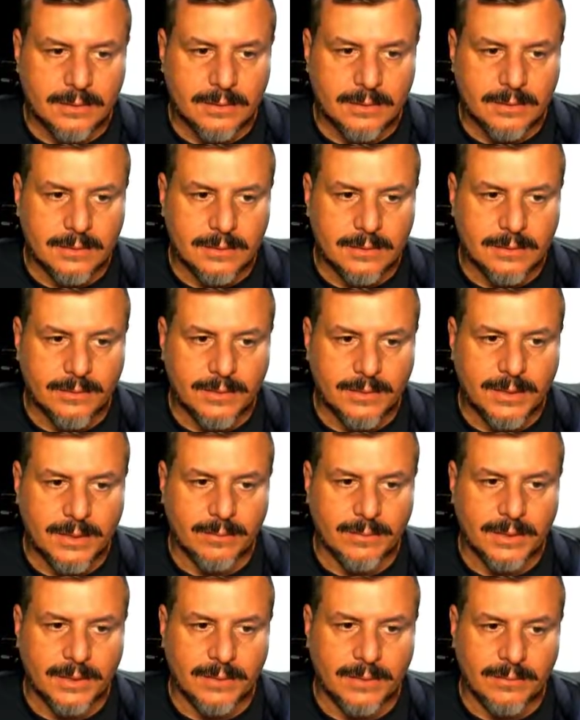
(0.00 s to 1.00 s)
so we
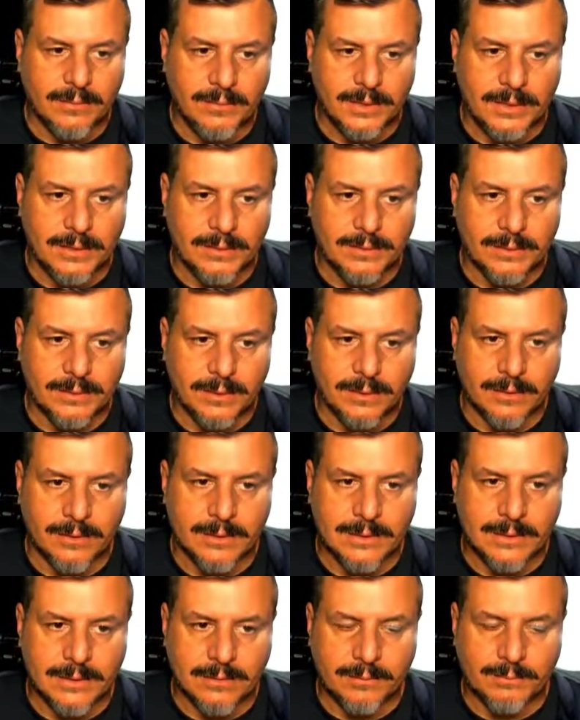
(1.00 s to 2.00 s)
can make them administrator.
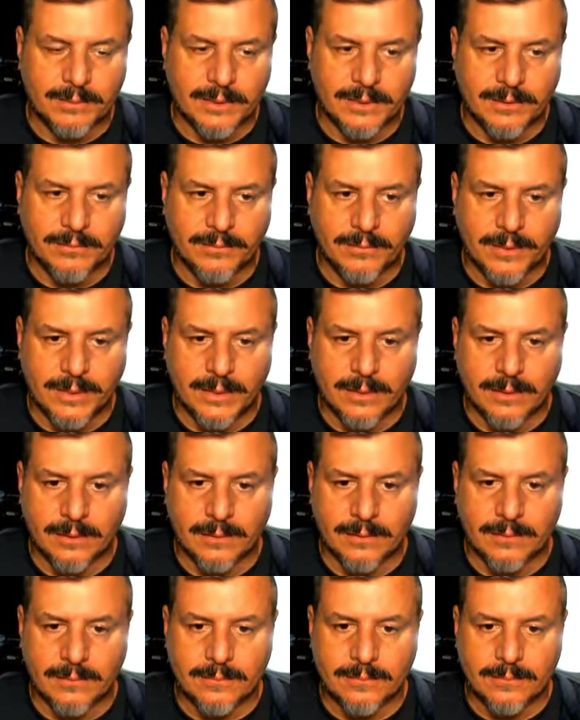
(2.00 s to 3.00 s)
So, but if we
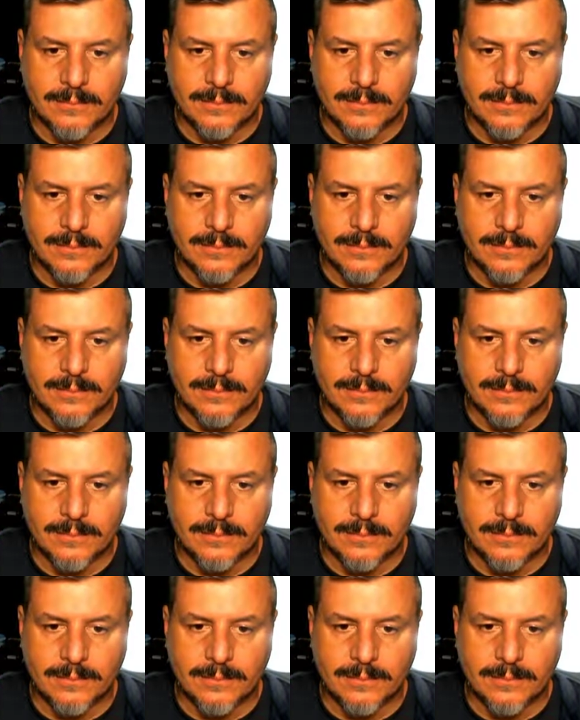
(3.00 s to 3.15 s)
go